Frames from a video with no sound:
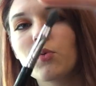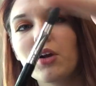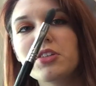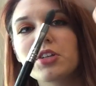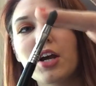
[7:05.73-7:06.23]

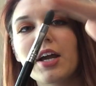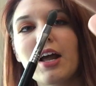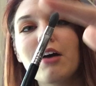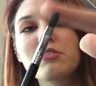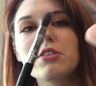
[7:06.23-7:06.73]
Works great.
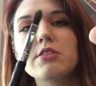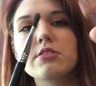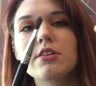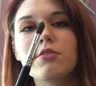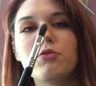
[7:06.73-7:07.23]
I also
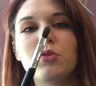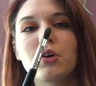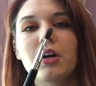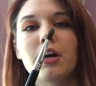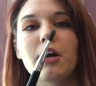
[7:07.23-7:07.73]
use it
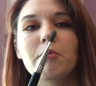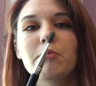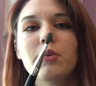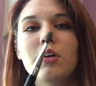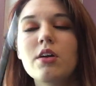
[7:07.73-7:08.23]
for
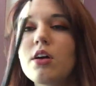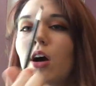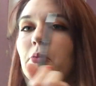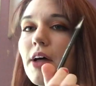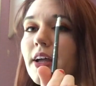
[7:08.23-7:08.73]

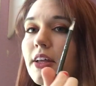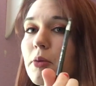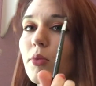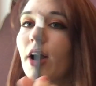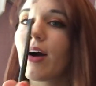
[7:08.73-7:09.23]
applying
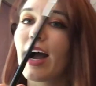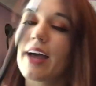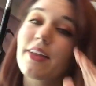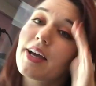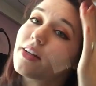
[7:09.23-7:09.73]
like a brow
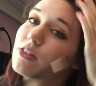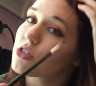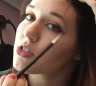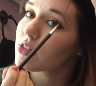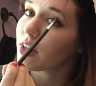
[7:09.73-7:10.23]
highlight,
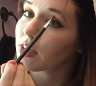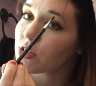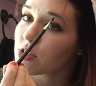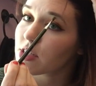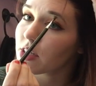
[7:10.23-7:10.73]
just
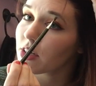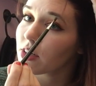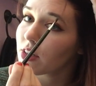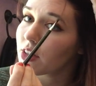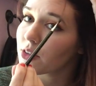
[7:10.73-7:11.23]

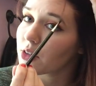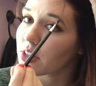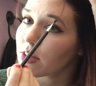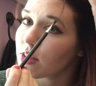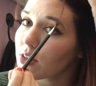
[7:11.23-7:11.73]
here
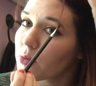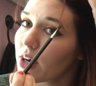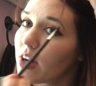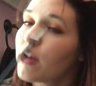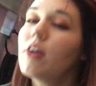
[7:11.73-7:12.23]
underneath the
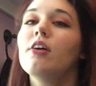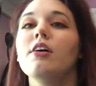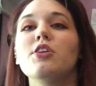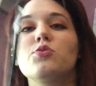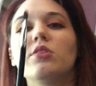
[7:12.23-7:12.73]
brow.
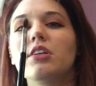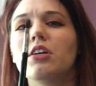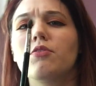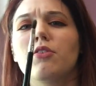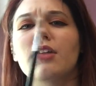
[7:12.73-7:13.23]
It's really
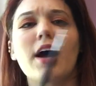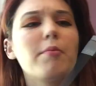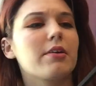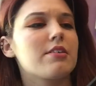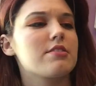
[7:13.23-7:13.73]
good for
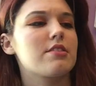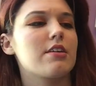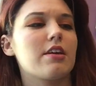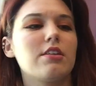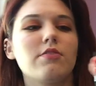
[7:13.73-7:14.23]
that because
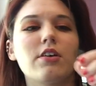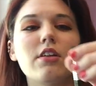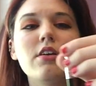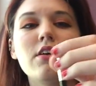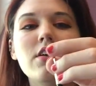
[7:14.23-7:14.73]
the end of
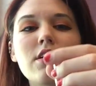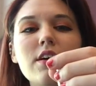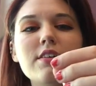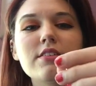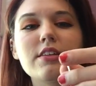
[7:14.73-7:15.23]
it
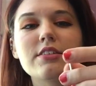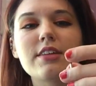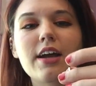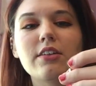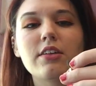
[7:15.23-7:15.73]
isn't
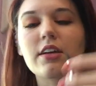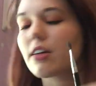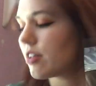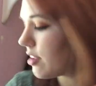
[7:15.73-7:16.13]
exactly,